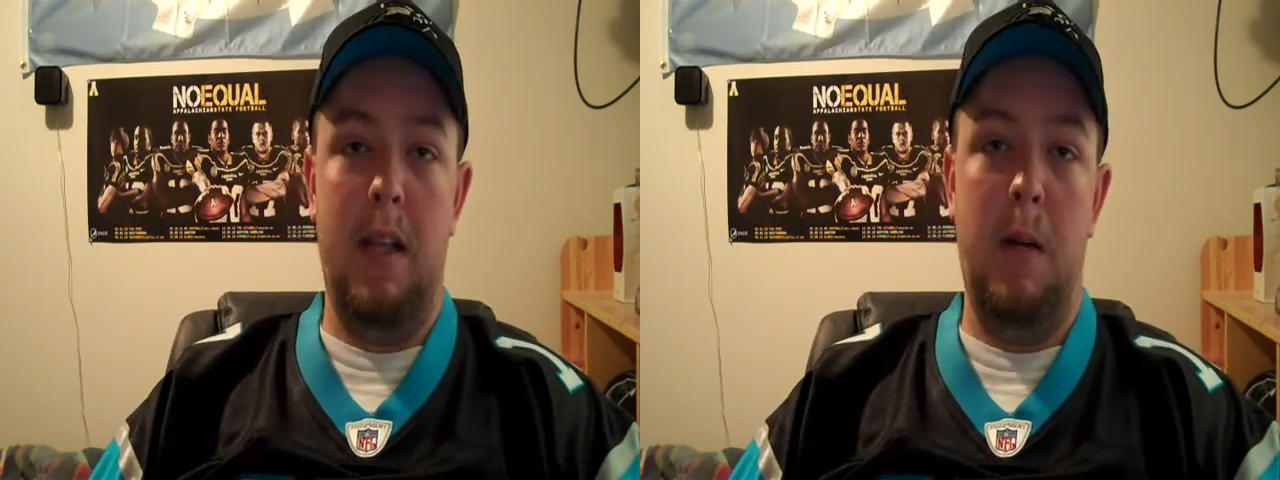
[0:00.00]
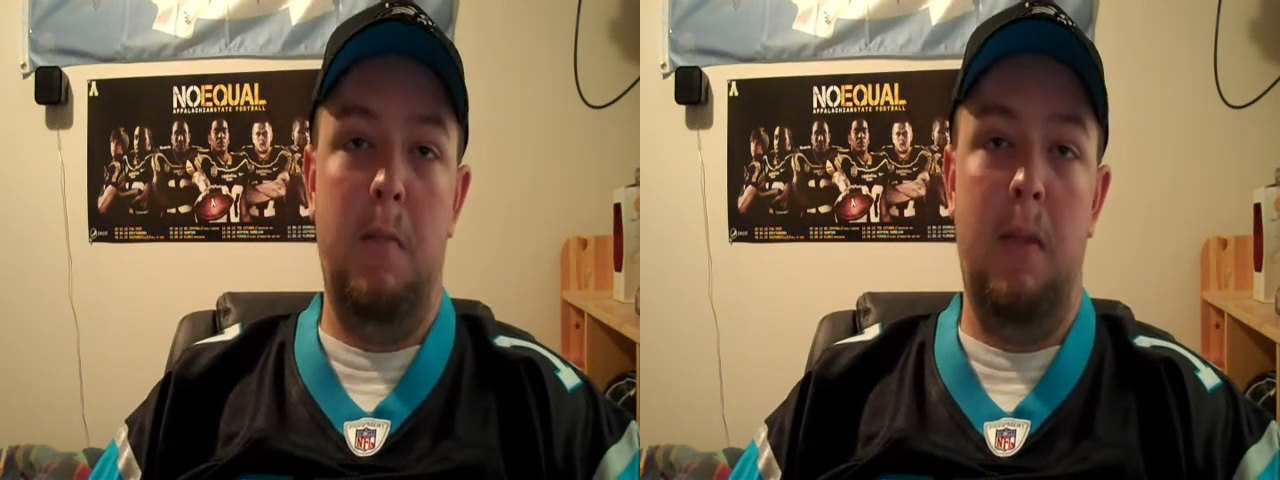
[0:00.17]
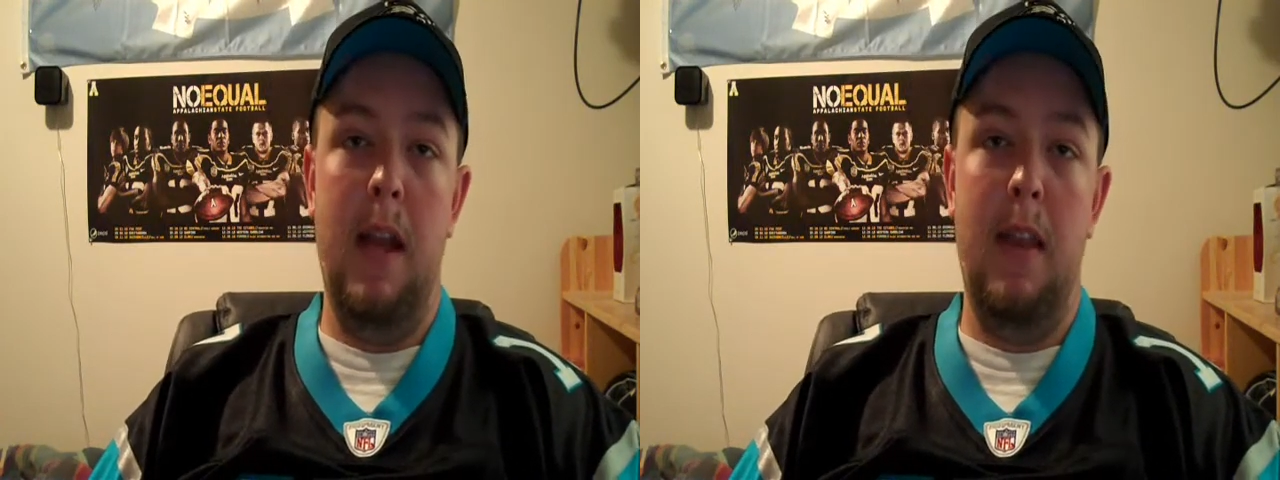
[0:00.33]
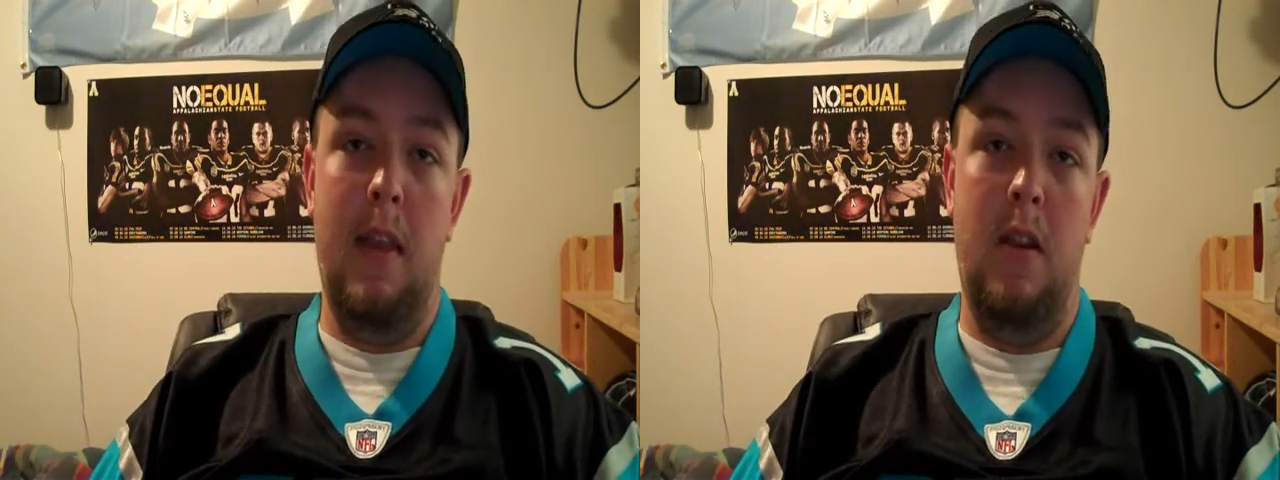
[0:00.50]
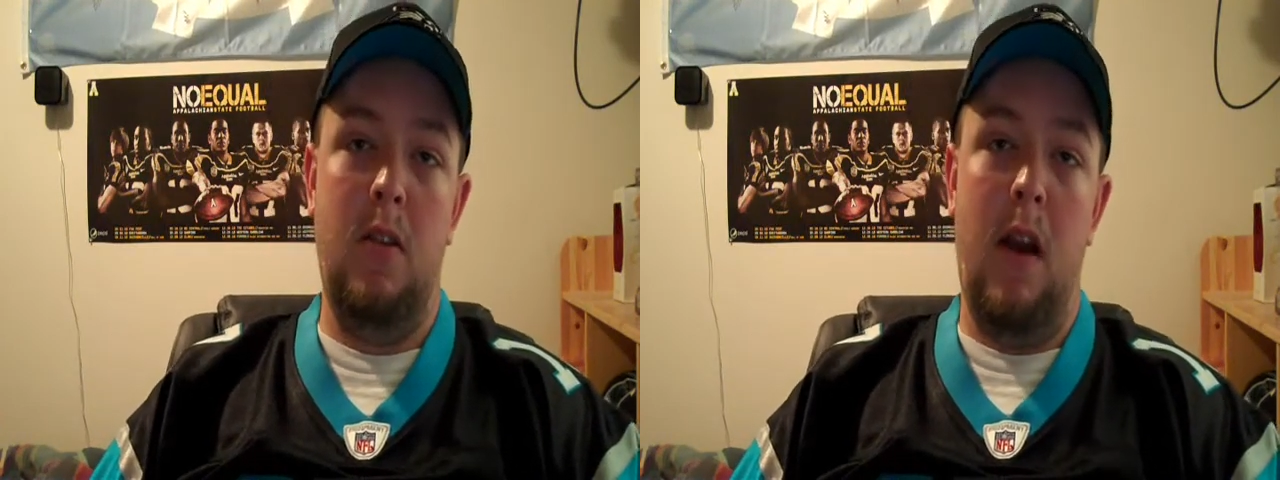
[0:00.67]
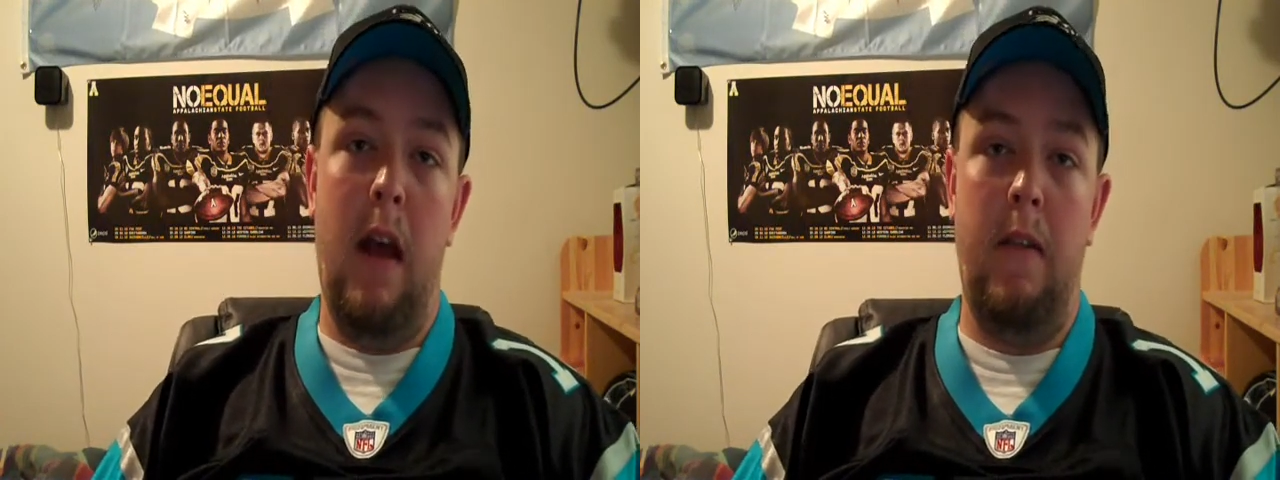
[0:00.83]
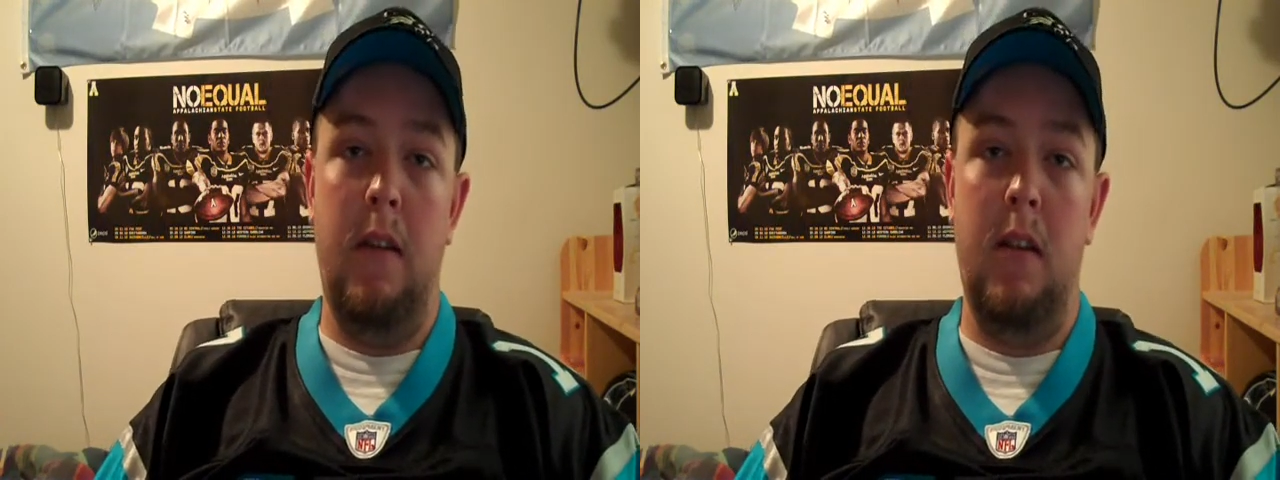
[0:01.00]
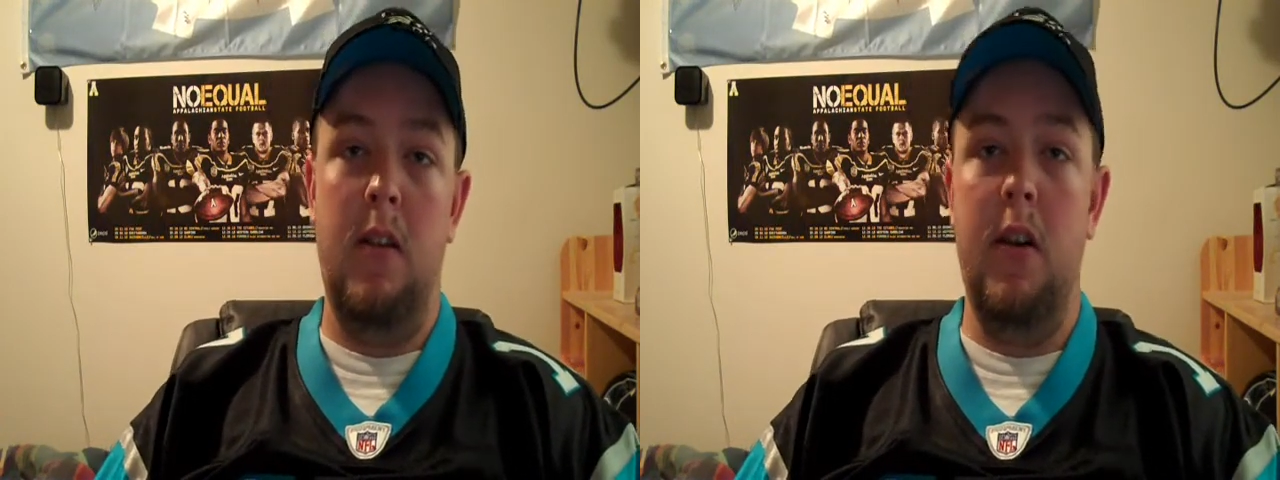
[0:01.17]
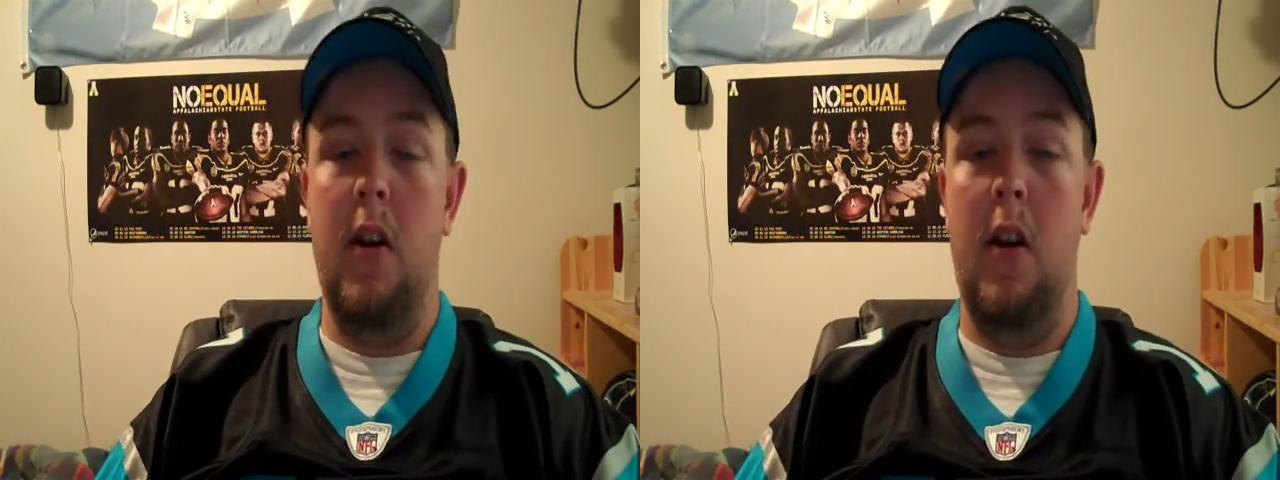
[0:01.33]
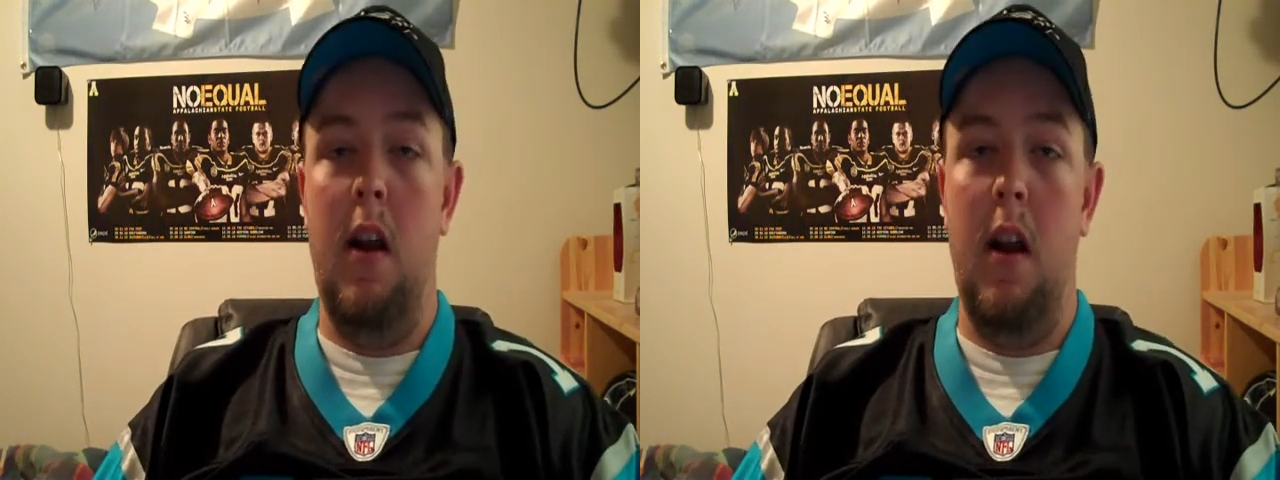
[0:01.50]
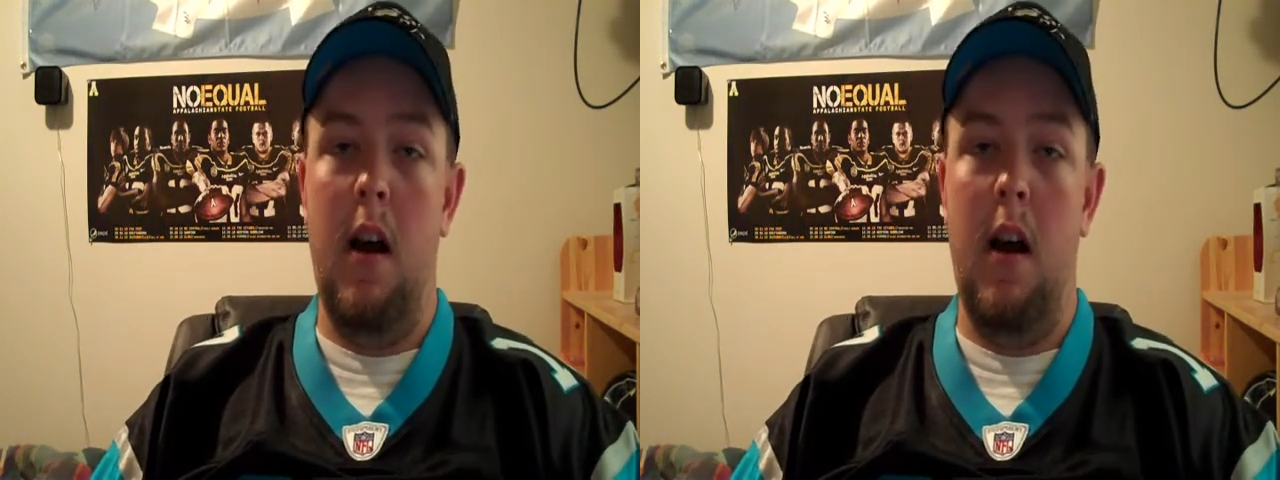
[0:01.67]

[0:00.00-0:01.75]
up late in the draft this year.